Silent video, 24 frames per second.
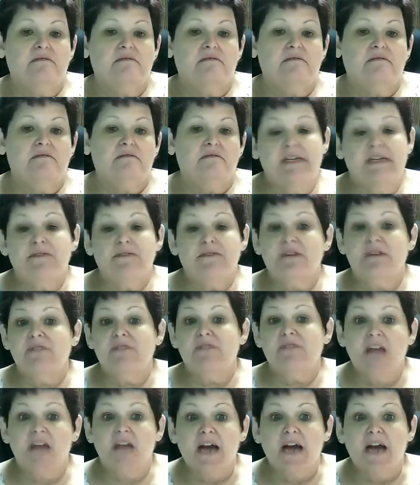get rid of a
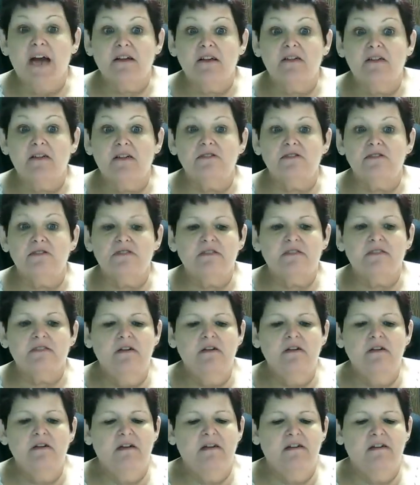lot of clothes,
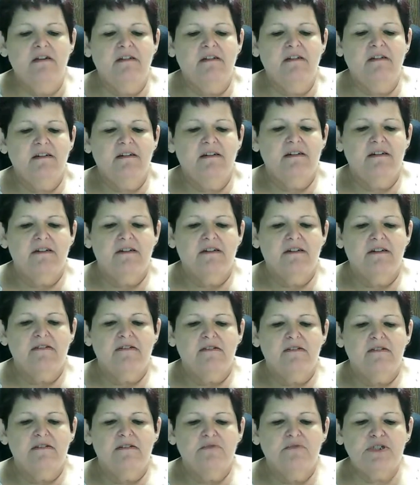
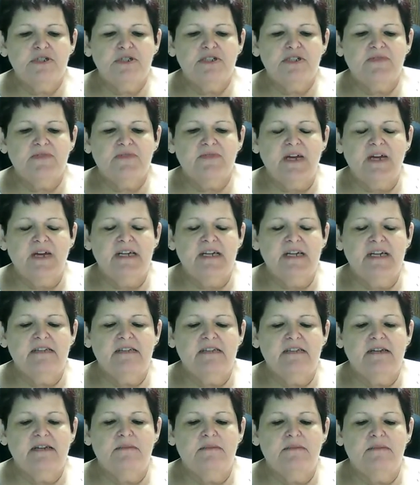which is fine.
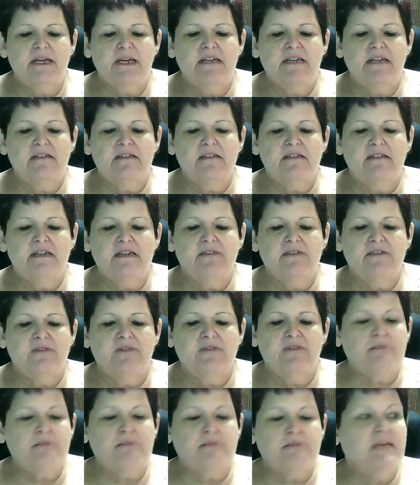If
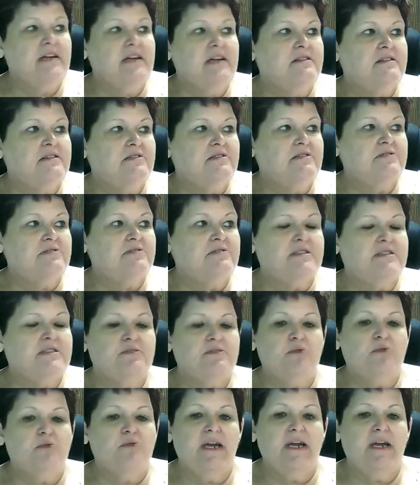I'm not losing the
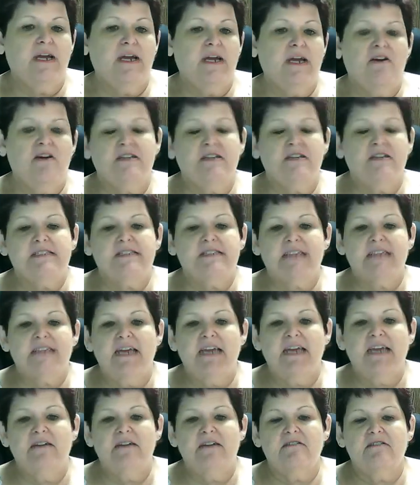weight on the
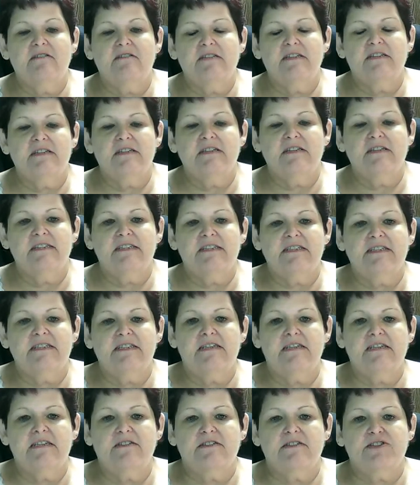scale, at least
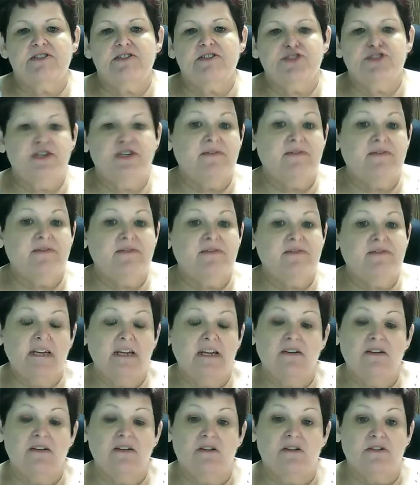it's
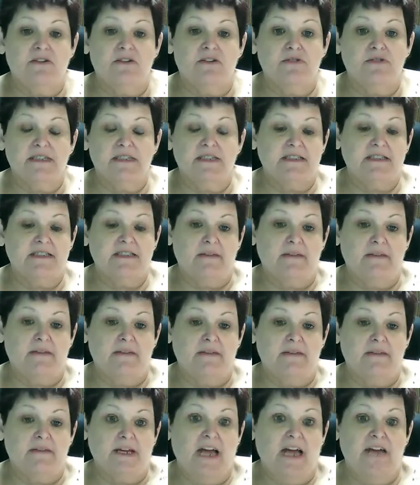shifting or doing
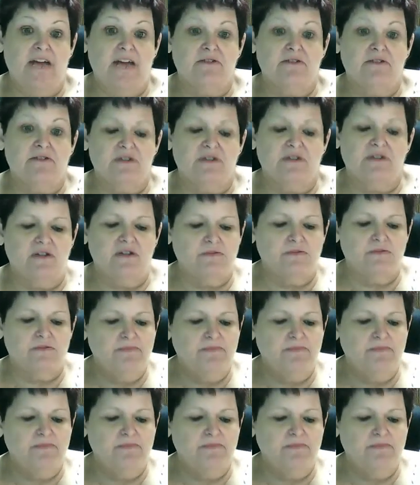something. I don't know.